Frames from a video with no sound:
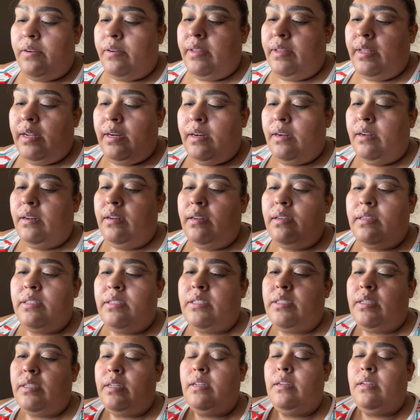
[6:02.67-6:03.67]
that it
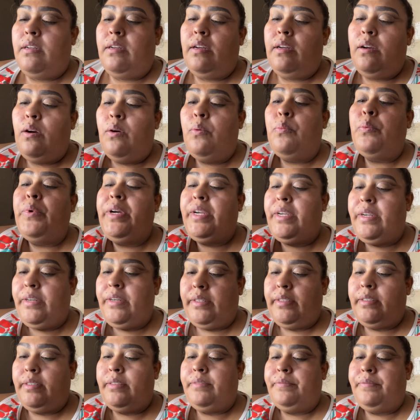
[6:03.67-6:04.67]
looks
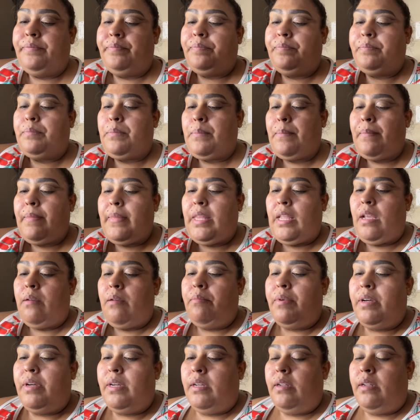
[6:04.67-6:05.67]
weird,
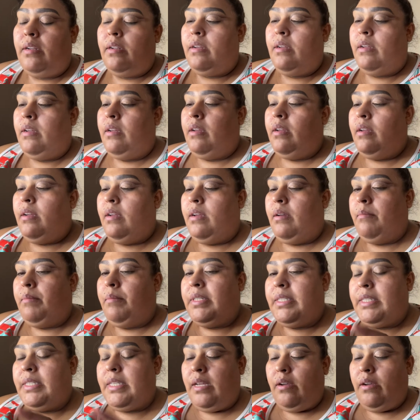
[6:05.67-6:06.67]
but I'm gonna
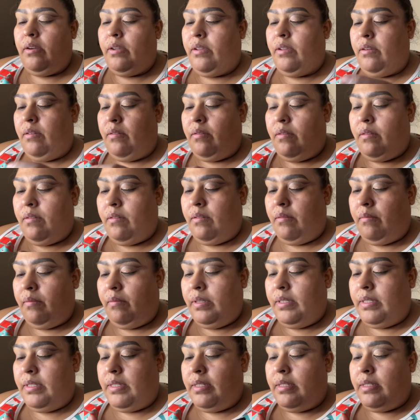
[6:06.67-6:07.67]
tell you,
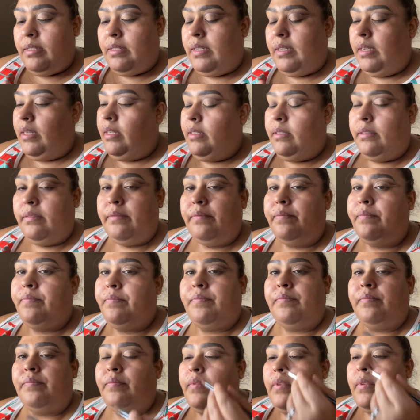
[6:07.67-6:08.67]
once it's done,
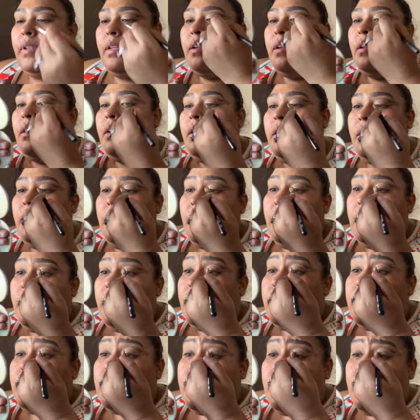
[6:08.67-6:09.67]

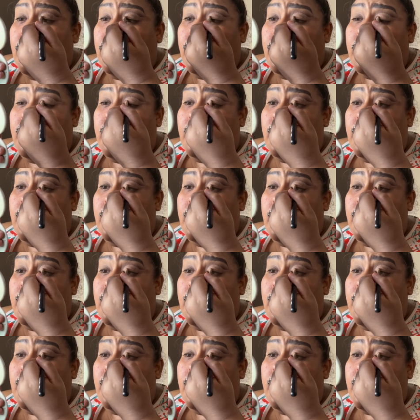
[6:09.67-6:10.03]
it's done.